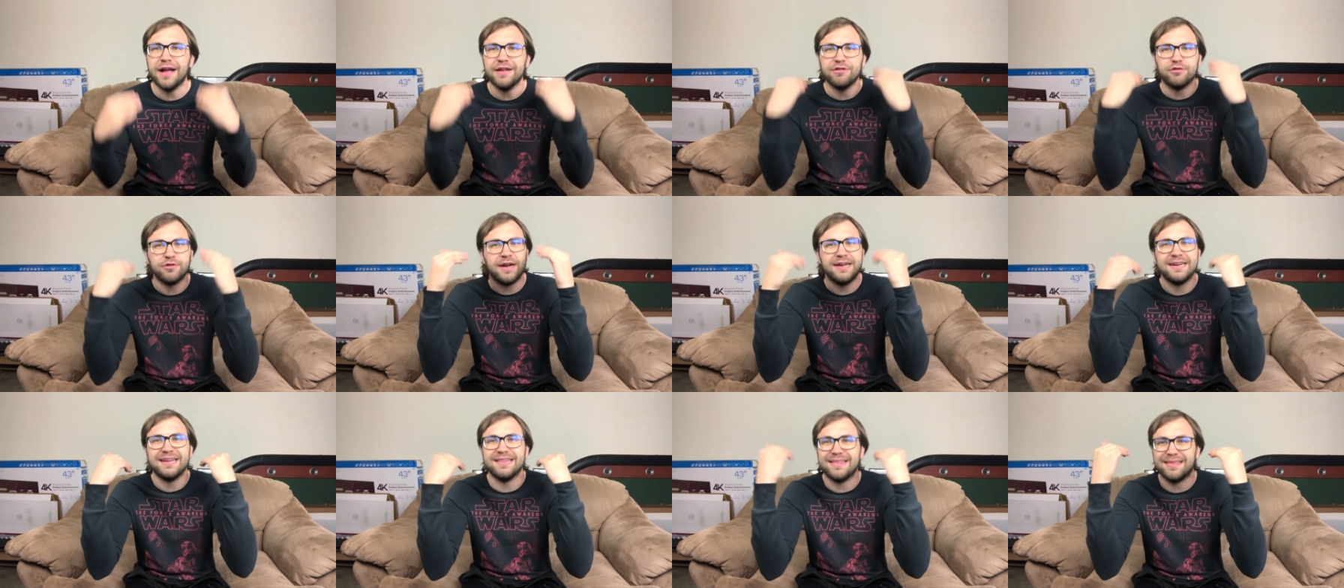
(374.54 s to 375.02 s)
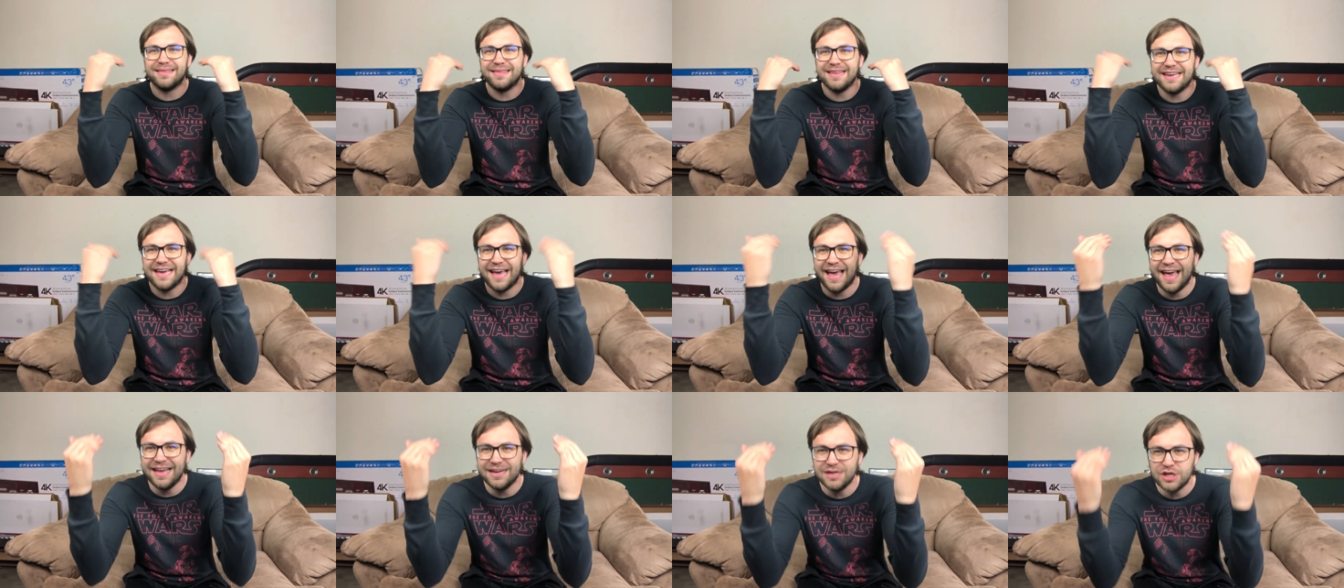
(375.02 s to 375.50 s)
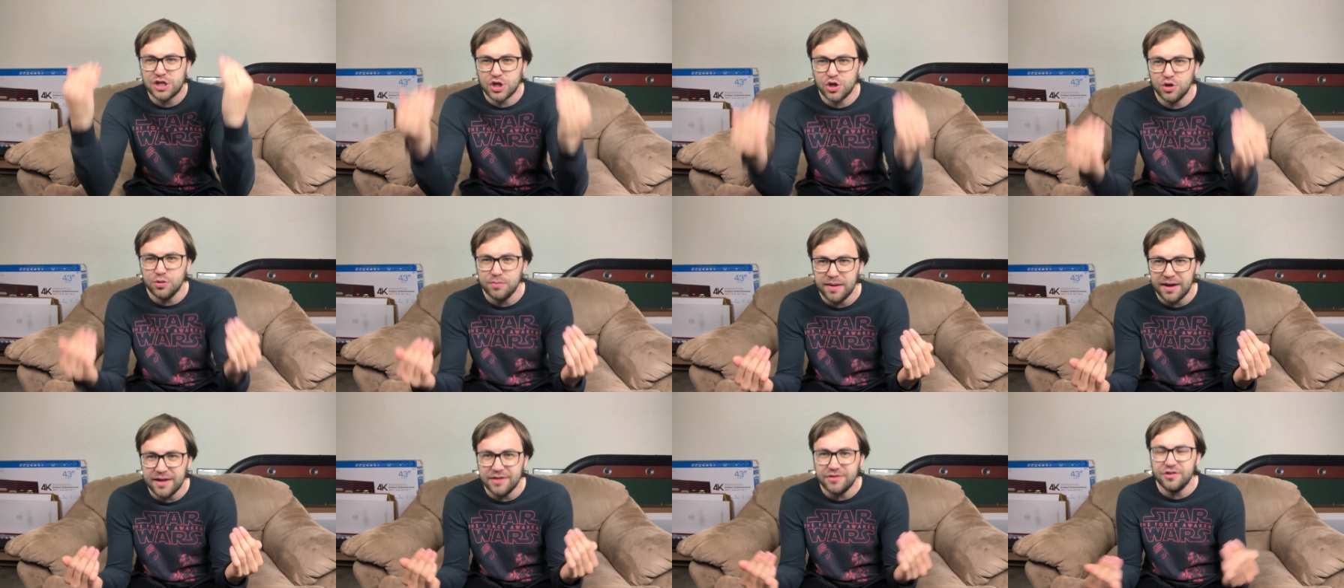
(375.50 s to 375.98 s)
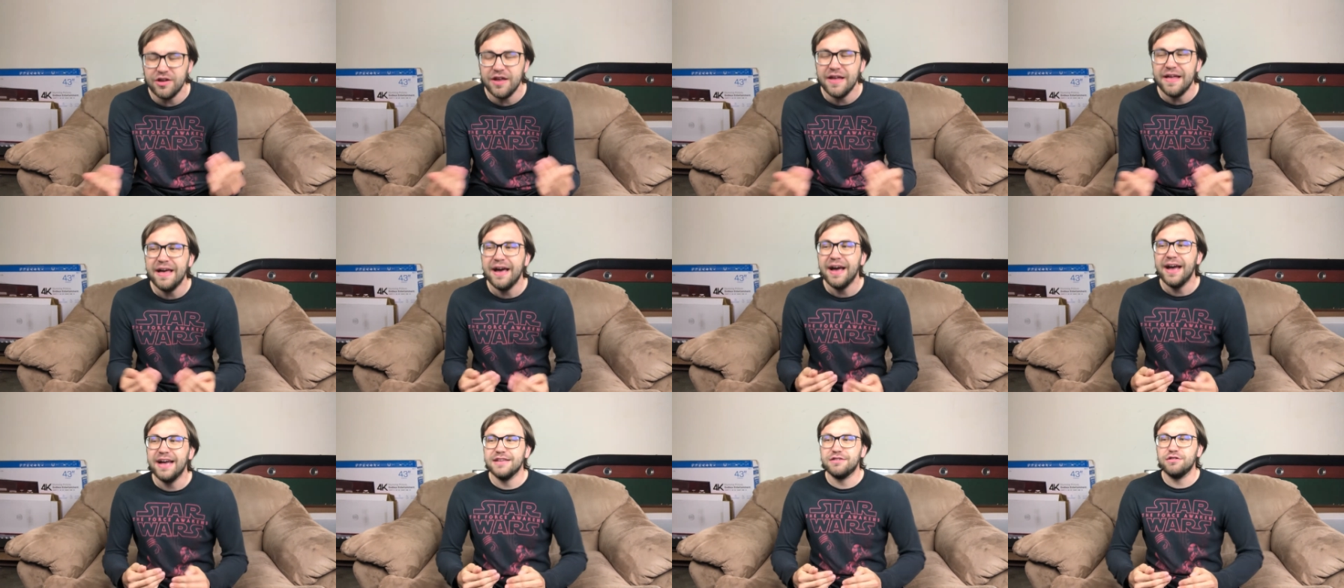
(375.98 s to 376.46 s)
try not to think ahead too much.
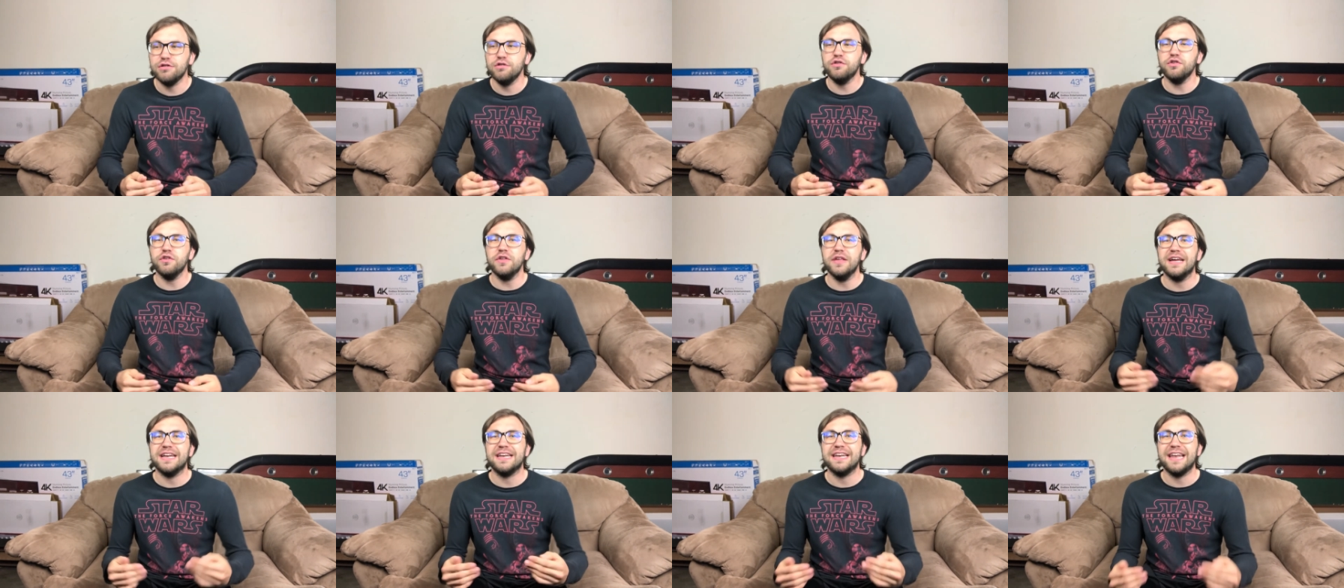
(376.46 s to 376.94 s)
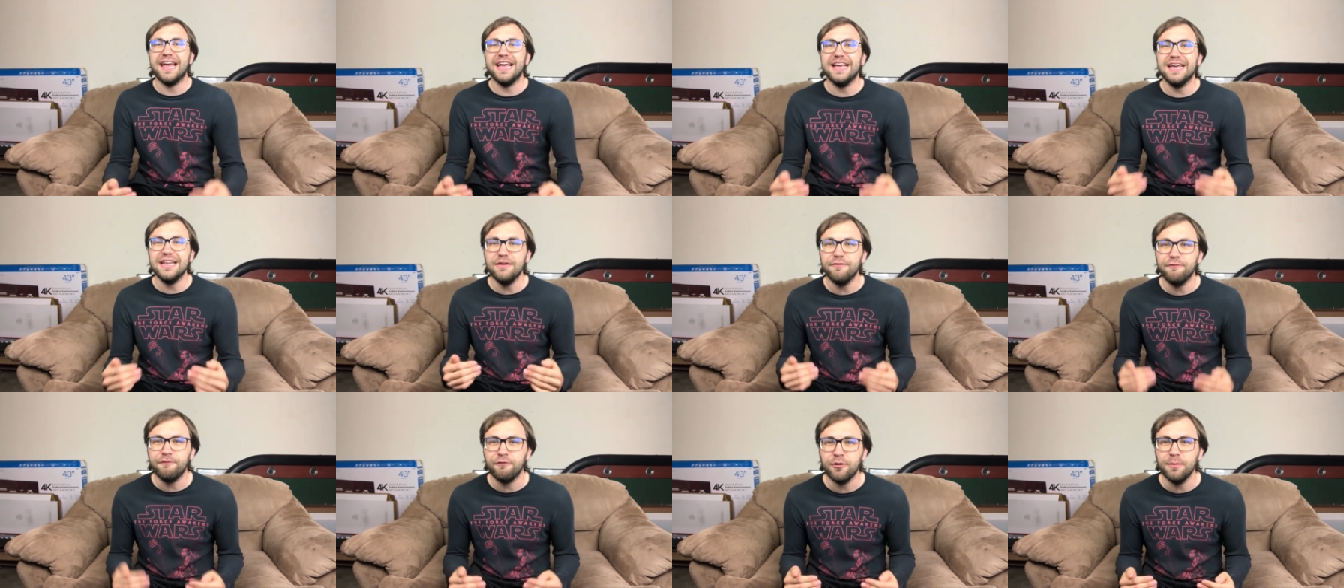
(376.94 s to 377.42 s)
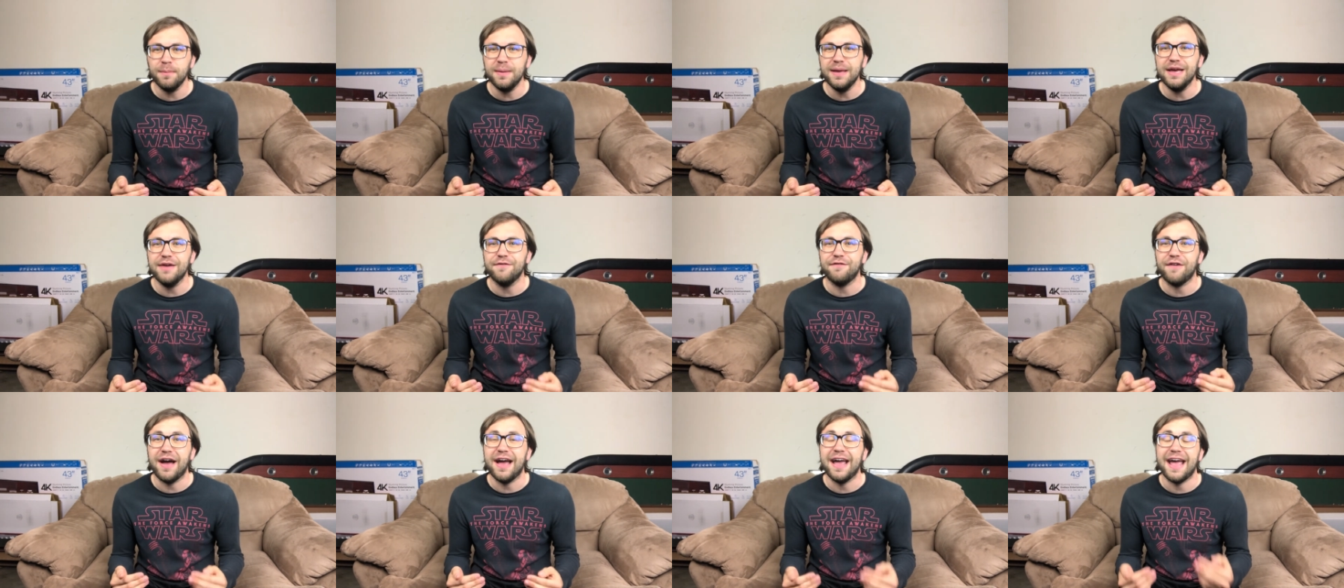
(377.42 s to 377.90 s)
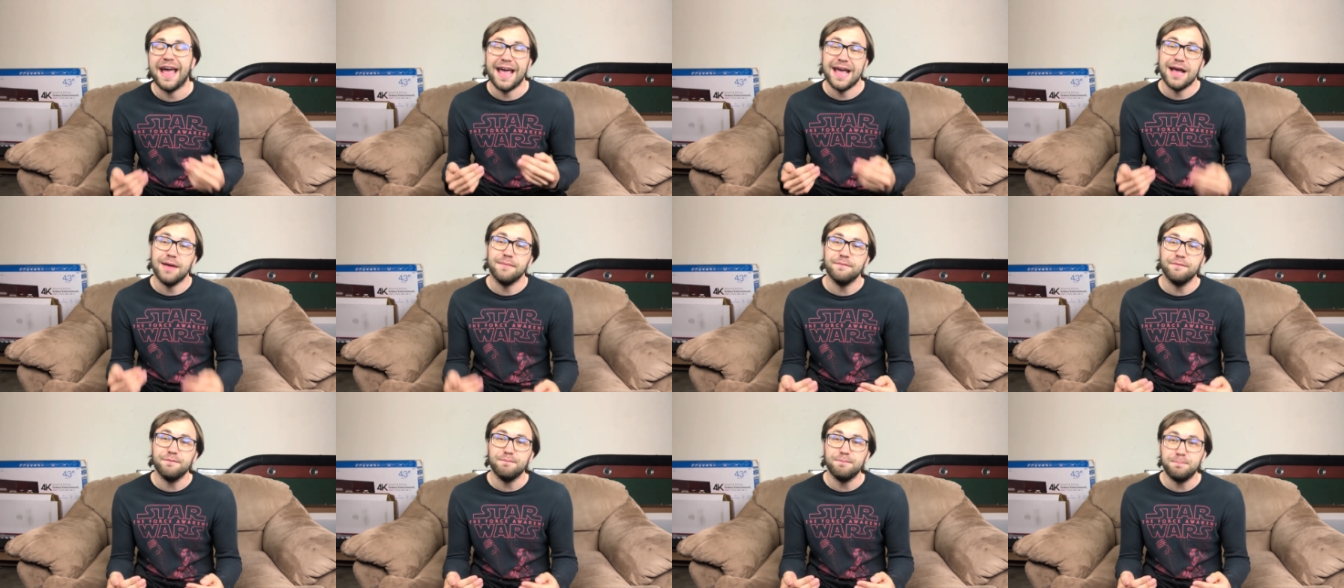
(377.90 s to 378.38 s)
It's usually a negative for me if I
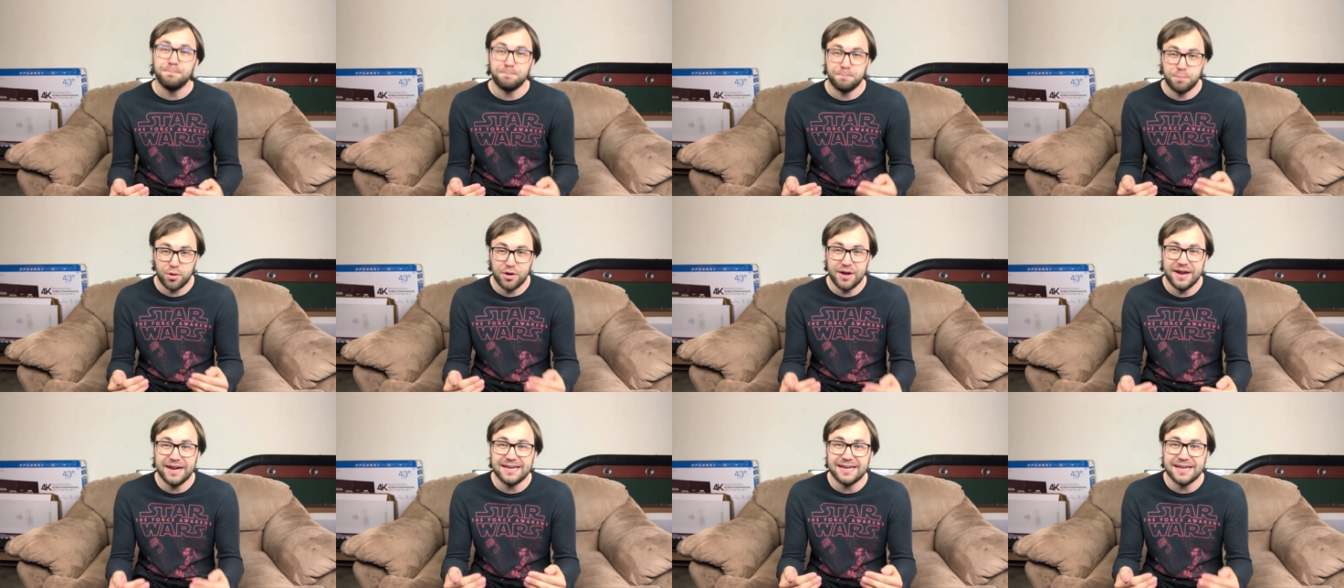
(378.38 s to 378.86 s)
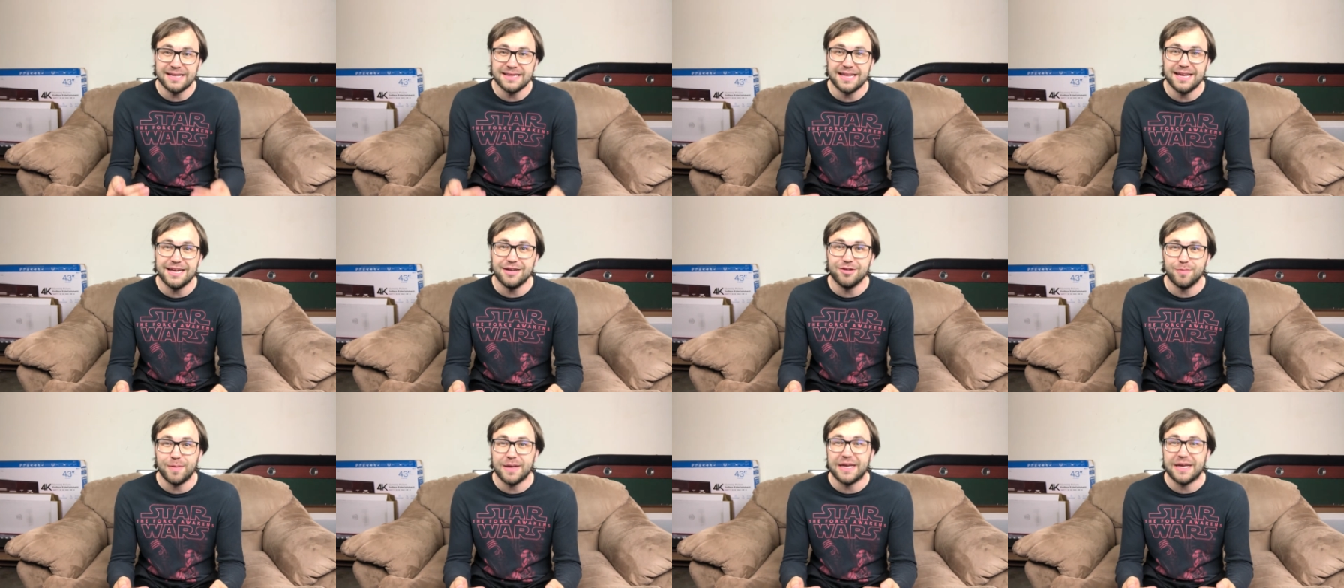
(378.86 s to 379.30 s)
am predicting things,